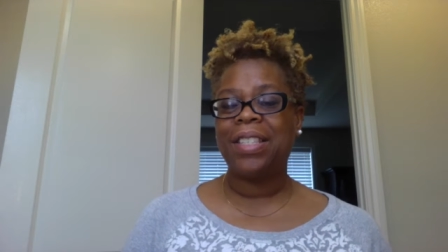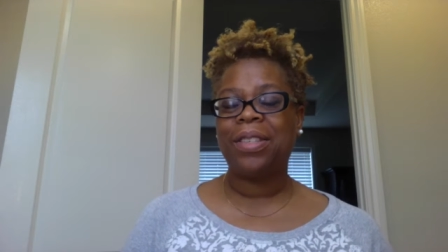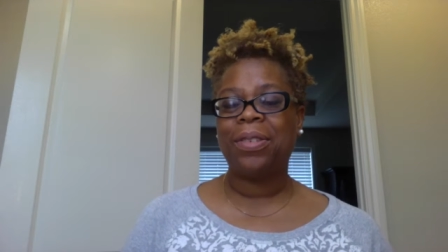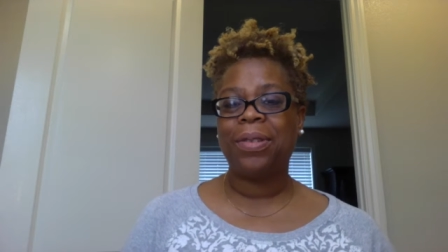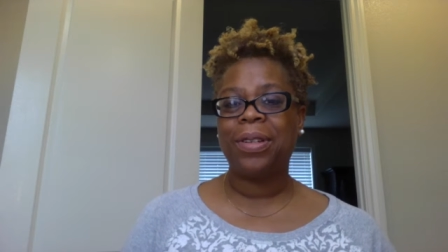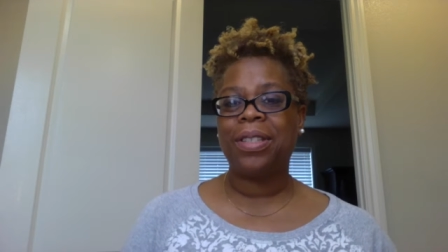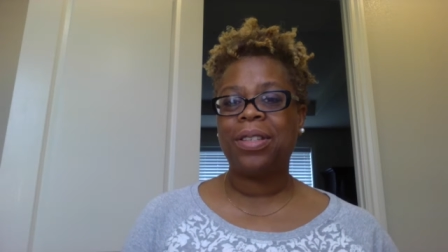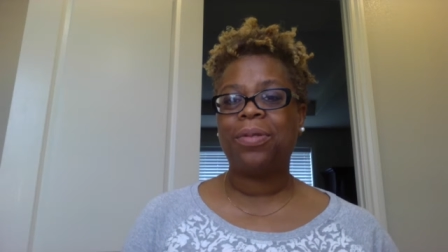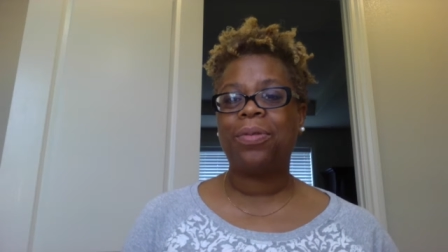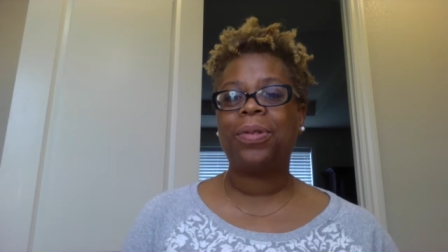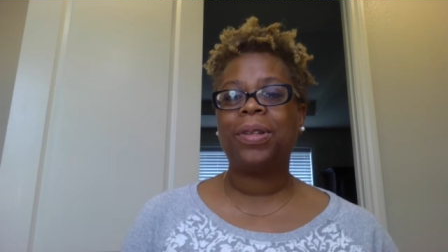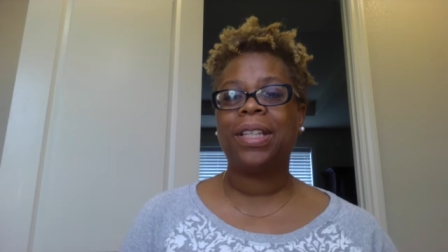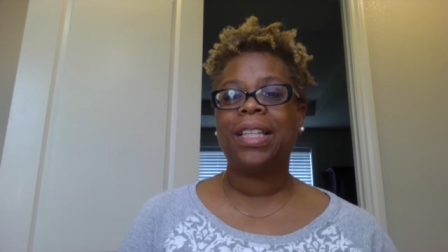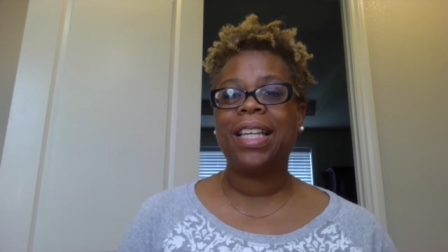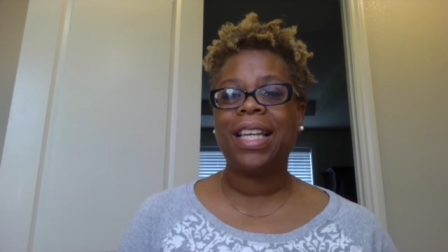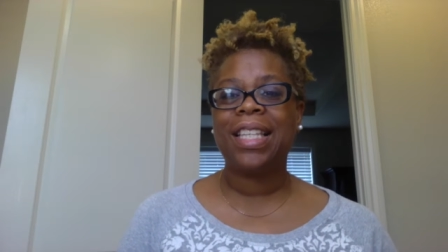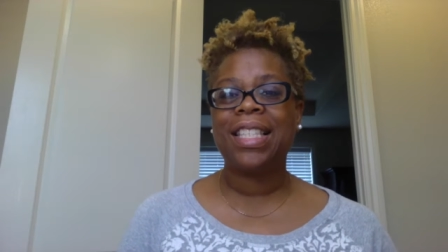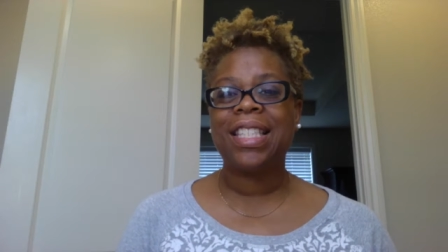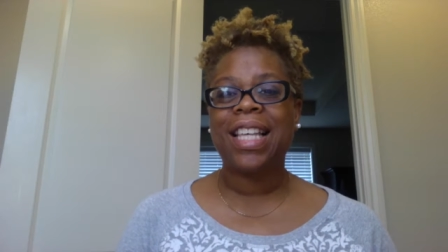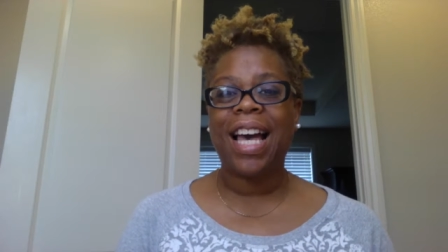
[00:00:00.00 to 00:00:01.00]
So it's a really
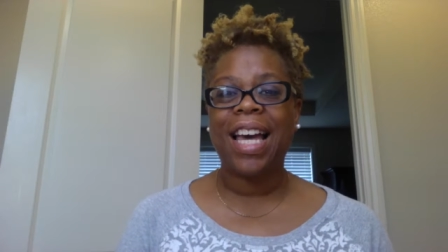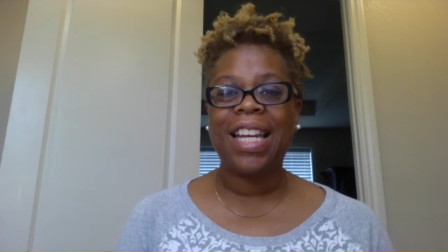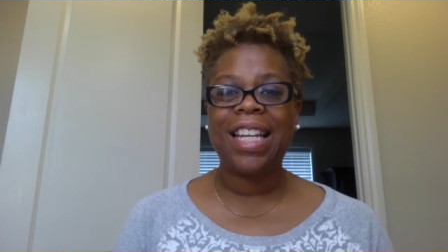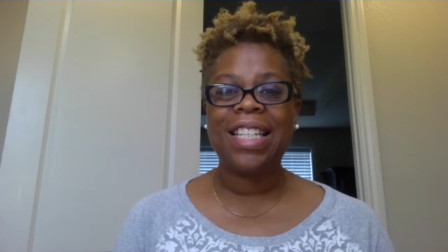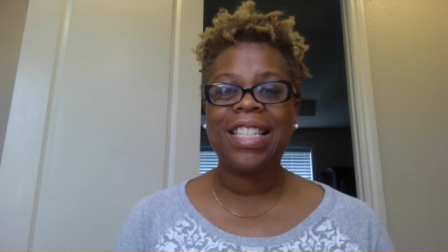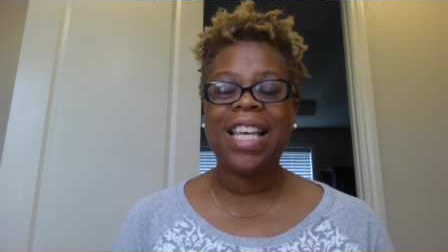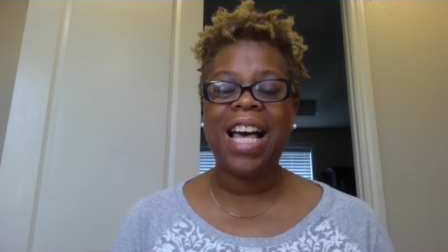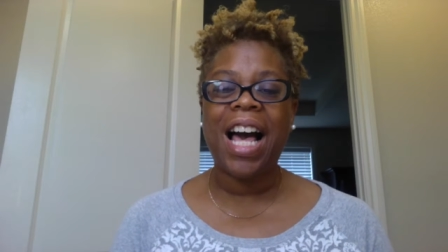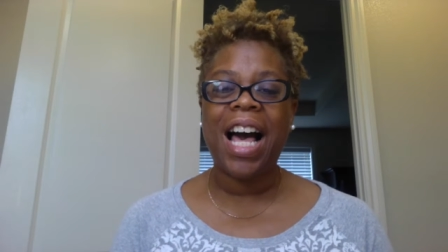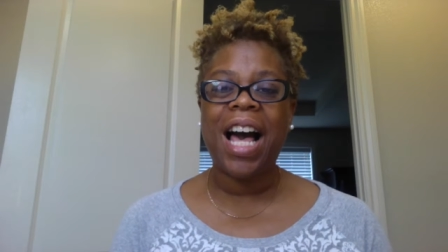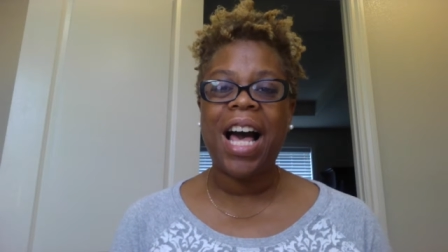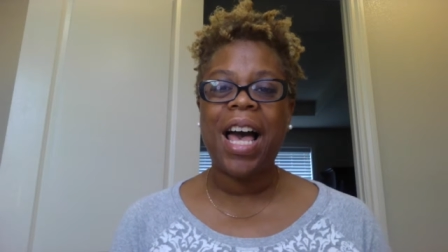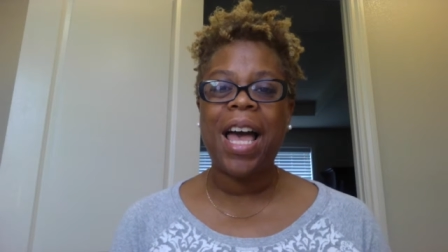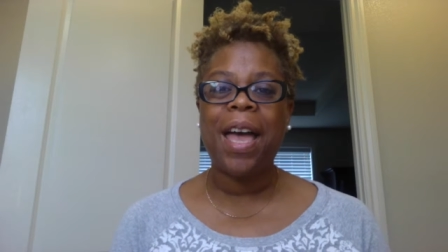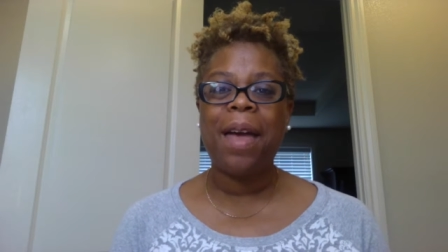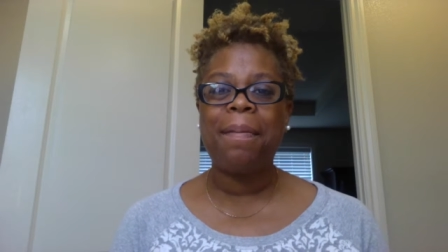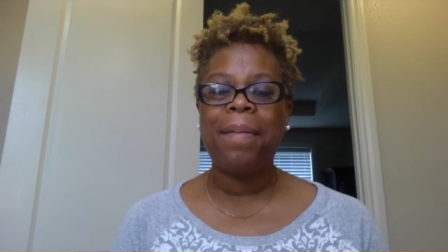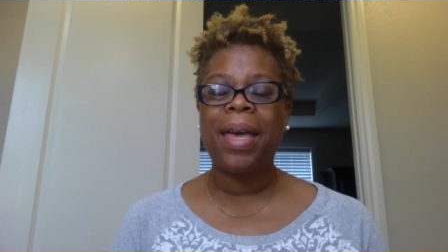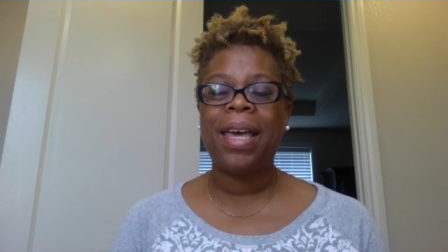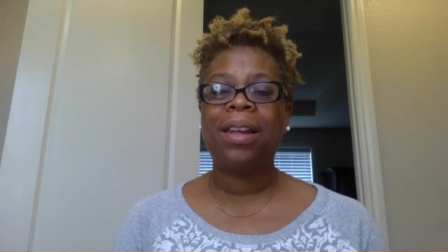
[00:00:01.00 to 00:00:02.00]
exciting
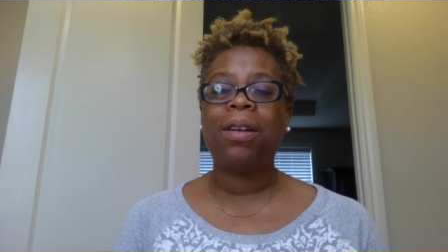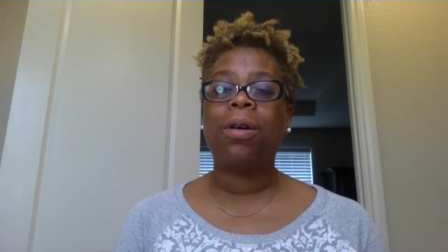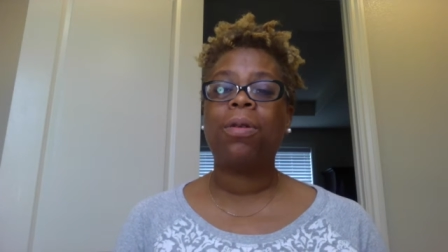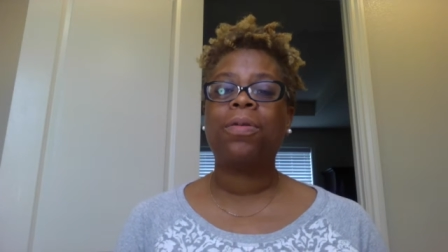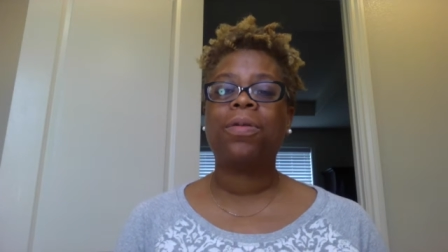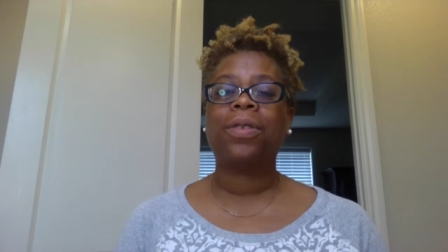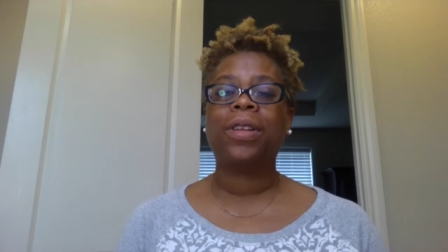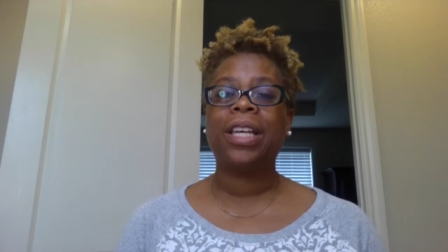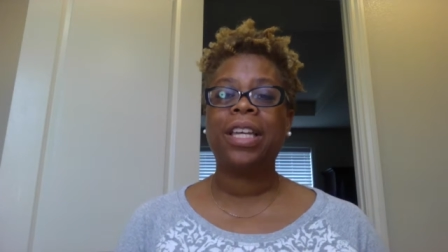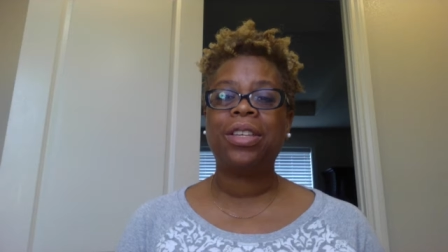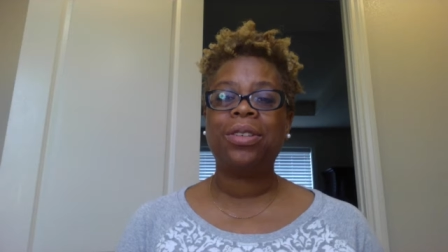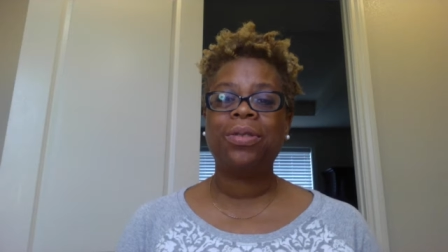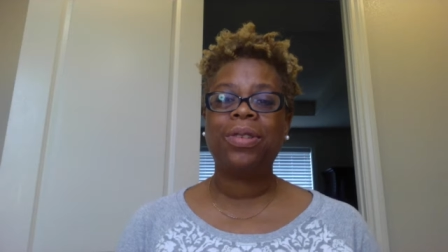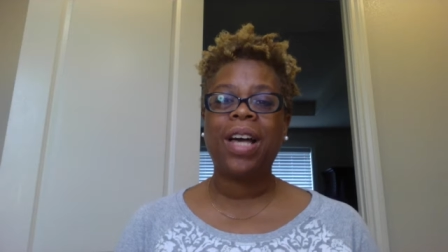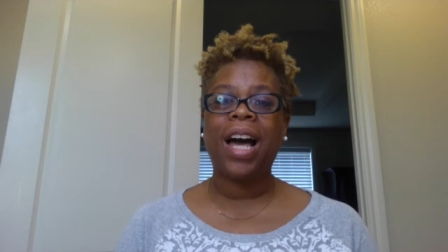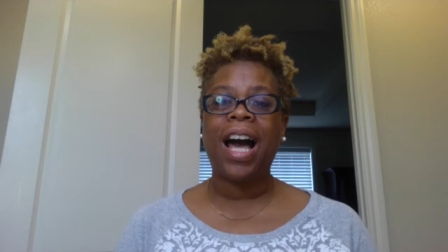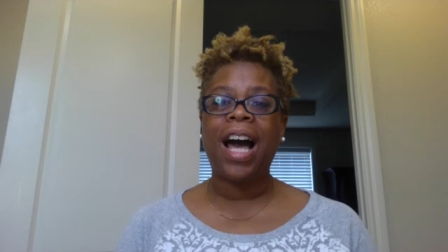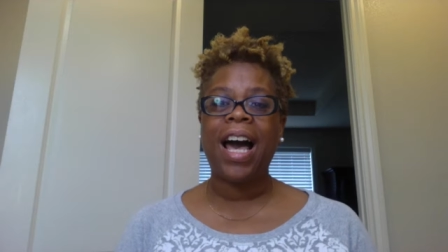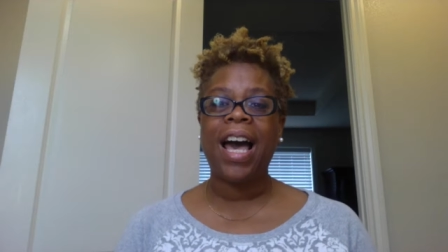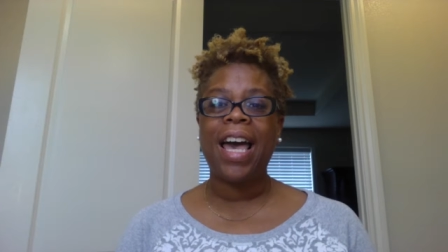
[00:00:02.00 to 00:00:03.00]
time and hopefully you
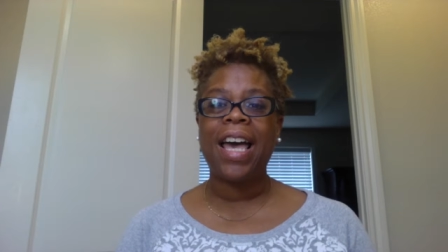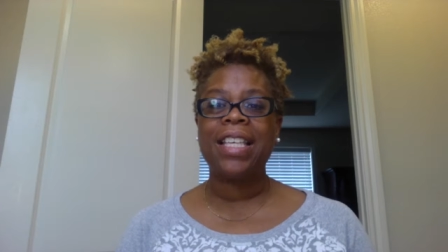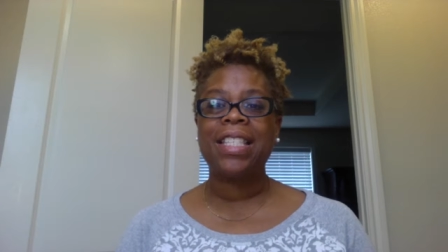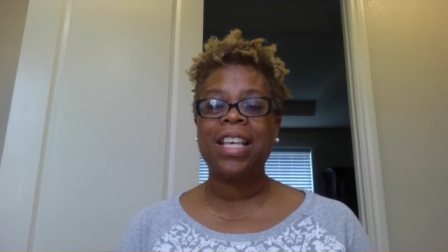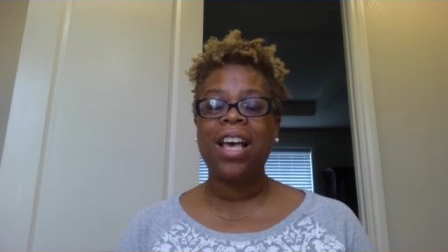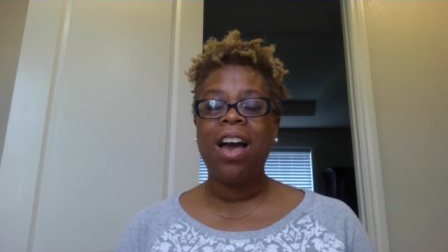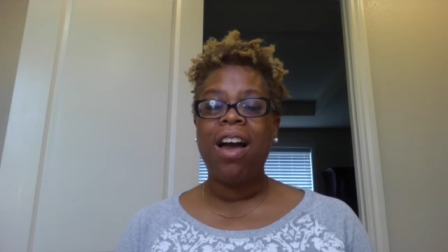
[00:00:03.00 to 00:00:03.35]
guys